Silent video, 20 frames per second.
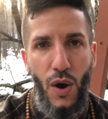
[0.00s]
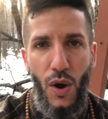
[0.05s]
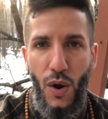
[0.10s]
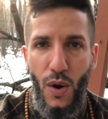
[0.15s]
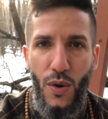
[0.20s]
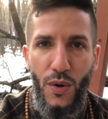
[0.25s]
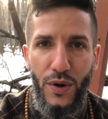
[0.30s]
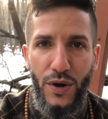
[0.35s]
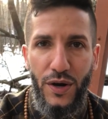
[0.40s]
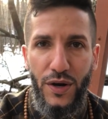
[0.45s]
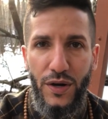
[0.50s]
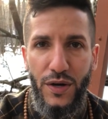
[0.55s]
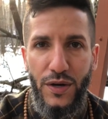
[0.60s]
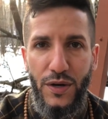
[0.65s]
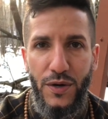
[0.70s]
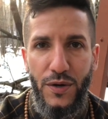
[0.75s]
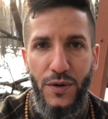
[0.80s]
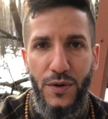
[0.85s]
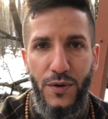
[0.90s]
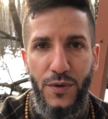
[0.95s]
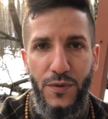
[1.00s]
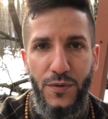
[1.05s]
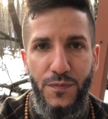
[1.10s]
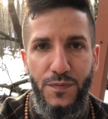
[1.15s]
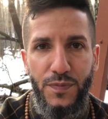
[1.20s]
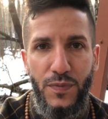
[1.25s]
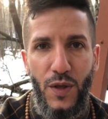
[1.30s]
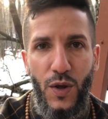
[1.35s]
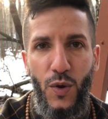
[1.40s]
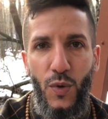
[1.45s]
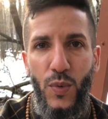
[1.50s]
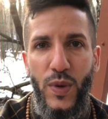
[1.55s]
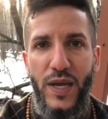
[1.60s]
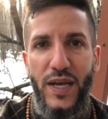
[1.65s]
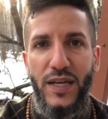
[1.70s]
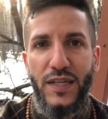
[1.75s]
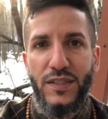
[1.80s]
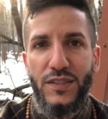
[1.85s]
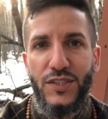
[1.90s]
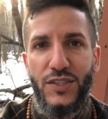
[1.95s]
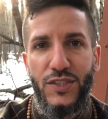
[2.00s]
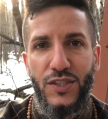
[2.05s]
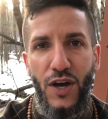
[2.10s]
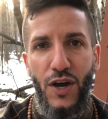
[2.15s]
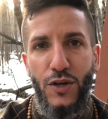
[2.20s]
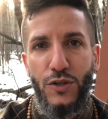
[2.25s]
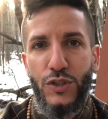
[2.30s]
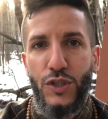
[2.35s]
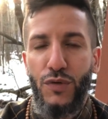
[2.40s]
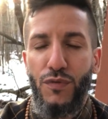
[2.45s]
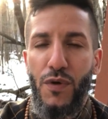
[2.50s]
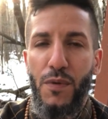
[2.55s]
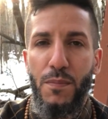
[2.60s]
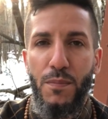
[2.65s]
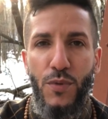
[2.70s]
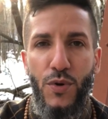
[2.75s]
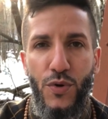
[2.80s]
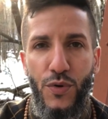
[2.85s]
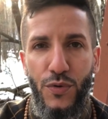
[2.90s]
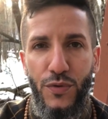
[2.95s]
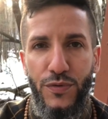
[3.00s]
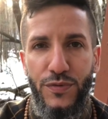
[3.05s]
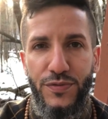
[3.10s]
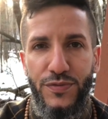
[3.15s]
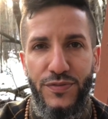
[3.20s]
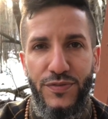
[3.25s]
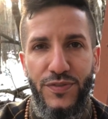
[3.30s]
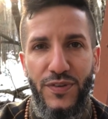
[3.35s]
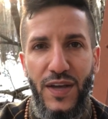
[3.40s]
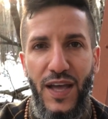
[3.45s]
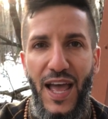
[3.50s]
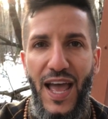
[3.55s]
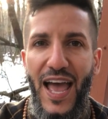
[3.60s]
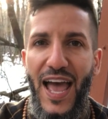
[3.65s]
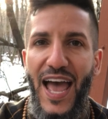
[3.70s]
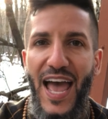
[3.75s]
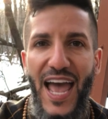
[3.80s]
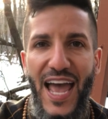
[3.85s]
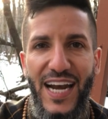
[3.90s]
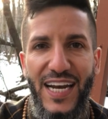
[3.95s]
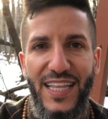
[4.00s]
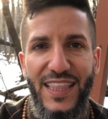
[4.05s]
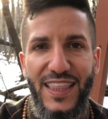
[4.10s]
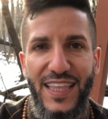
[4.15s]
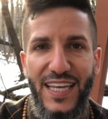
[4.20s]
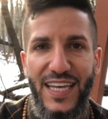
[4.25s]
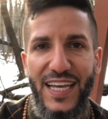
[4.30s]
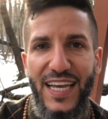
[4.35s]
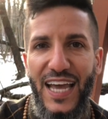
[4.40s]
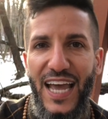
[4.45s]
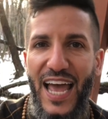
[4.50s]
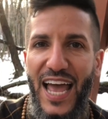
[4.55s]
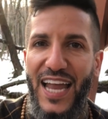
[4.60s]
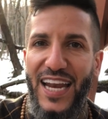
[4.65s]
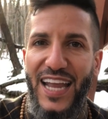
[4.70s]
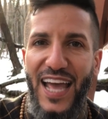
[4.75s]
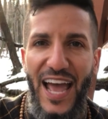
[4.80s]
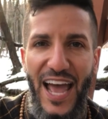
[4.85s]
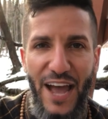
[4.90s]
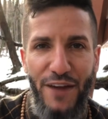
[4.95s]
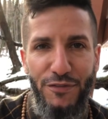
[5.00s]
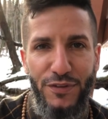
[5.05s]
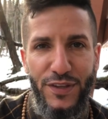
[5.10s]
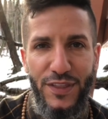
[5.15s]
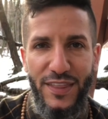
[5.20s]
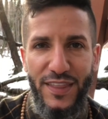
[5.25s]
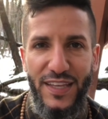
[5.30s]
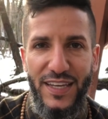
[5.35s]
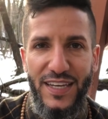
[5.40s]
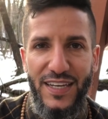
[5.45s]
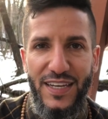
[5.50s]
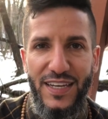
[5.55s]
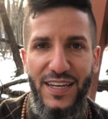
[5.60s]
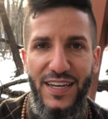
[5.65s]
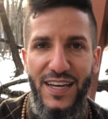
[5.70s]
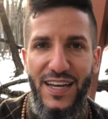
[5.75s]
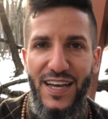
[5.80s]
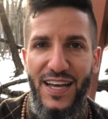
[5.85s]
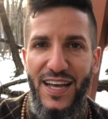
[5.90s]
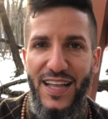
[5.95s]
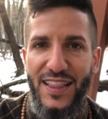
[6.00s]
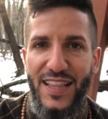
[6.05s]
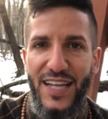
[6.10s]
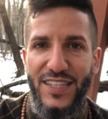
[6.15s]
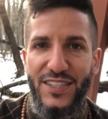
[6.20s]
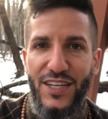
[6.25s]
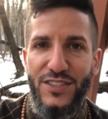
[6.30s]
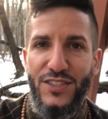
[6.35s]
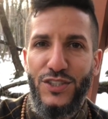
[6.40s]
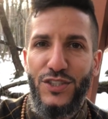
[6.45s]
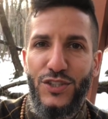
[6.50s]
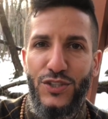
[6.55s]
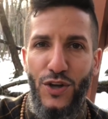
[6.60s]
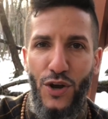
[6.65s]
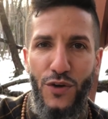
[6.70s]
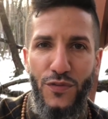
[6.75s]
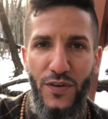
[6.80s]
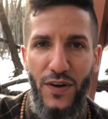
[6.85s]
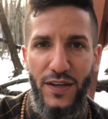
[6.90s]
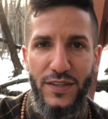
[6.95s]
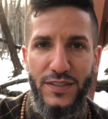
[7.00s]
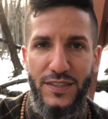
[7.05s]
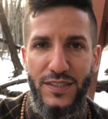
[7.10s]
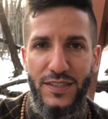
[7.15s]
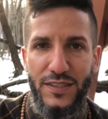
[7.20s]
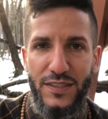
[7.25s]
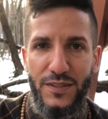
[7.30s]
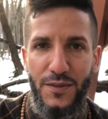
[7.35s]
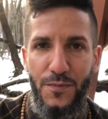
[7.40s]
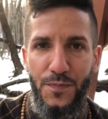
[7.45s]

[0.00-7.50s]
or we can start to remove anything and everything that doesn't serve us.